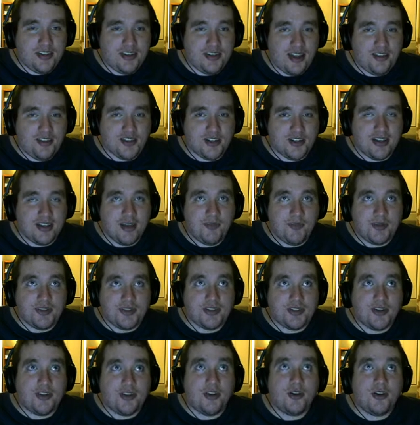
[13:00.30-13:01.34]
Tengine,
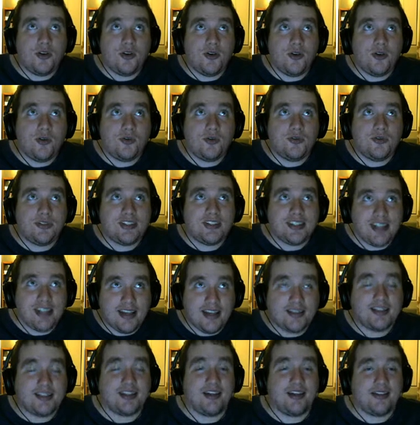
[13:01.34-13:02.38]
episode
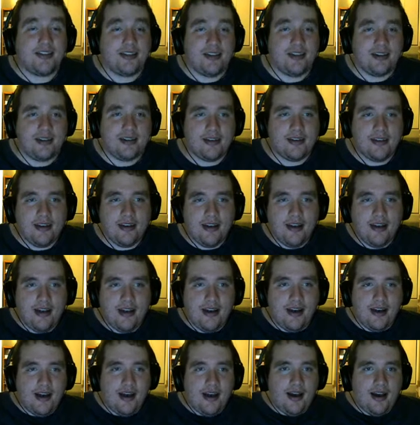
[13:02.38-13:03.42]
6, I think.
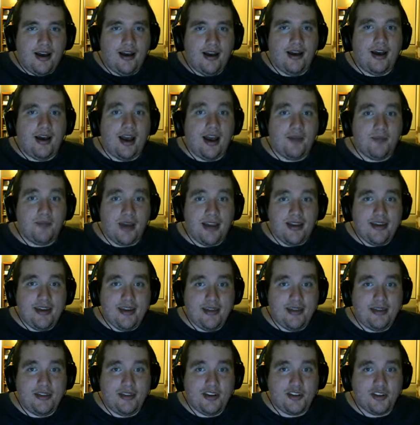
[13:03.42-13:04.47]
I'm Mike,
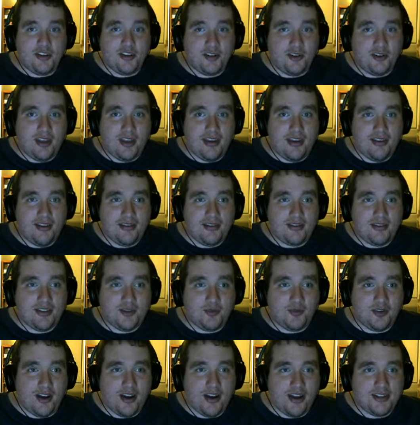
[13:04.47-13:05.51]
the Digital Kid,
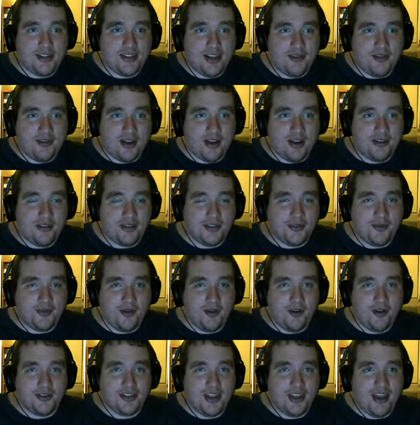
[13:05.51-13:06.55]
surprised that I've gotten as
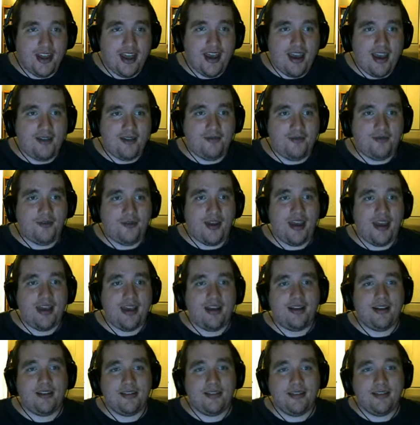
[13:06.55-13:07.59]
far as I have,
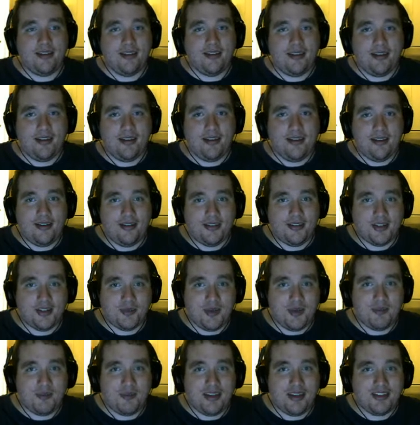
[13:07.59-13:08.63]
and this has
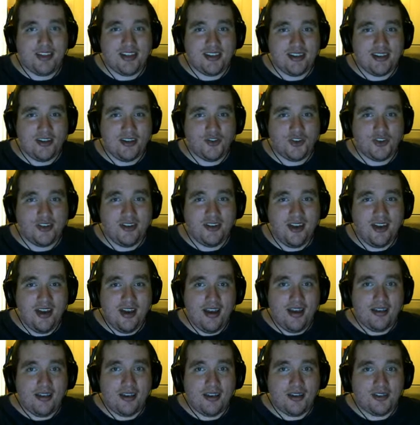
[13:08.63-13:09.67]
been PC Tengine.
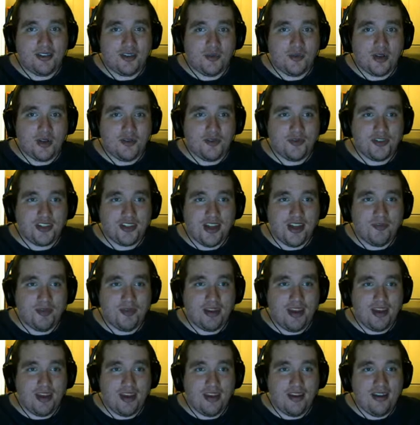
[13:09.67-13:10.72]
Thank you so much for stopping
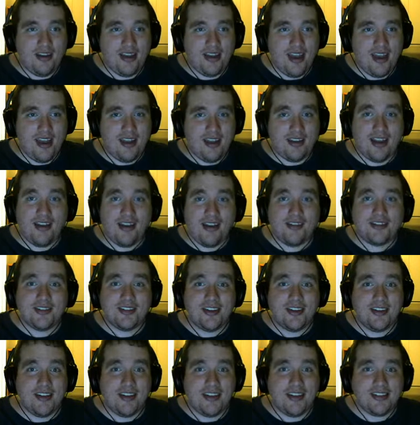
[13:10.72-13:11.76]
in, and I'll
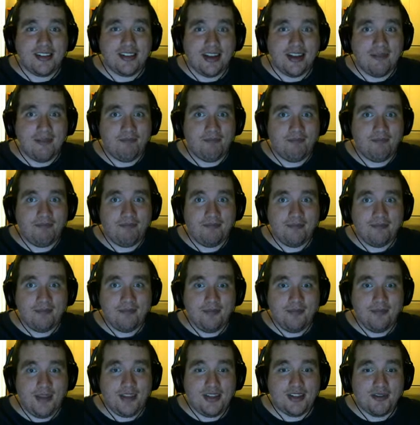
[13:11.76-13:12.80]
see you next time.
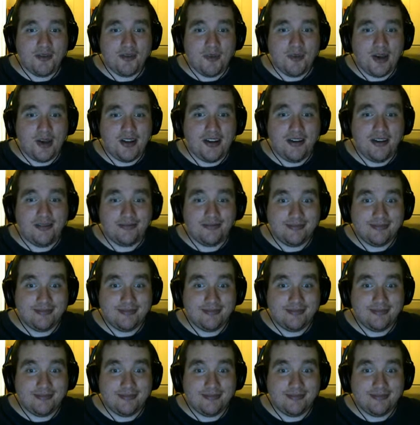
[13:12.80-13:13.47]
Peace, everybody.